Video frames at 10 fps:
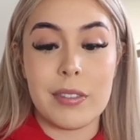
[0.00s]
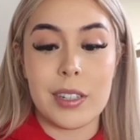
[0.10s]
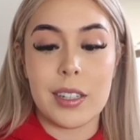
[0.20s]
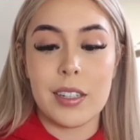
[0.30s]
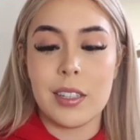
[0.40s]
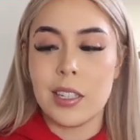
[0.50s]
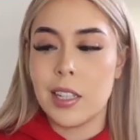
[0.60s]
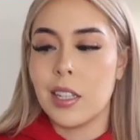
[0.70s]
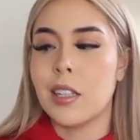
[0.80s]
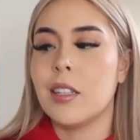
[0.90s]
of a
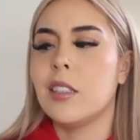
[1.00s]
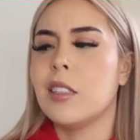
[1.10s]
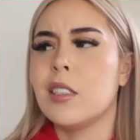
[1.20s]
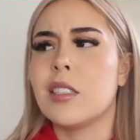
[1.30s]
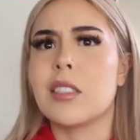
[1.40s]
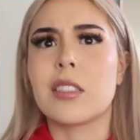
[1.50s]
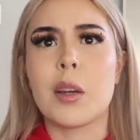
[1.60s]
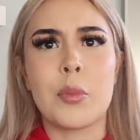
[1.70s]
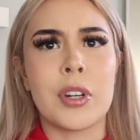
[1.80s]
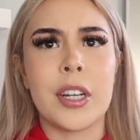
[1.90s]

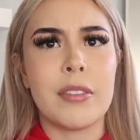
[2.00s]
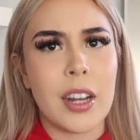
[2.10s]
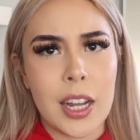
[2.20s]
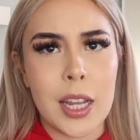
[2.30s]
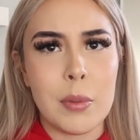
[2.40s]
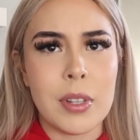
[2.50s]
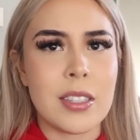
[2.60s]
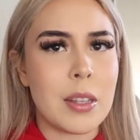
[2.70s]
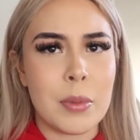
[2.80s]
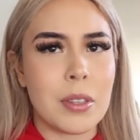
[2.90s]
summery vibe in
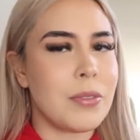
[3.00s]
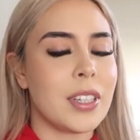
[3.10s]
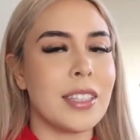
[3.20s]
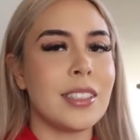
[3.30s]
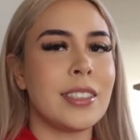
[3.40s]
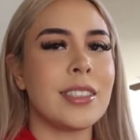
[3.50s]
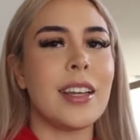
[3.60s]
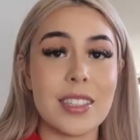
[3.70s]
some of the fits.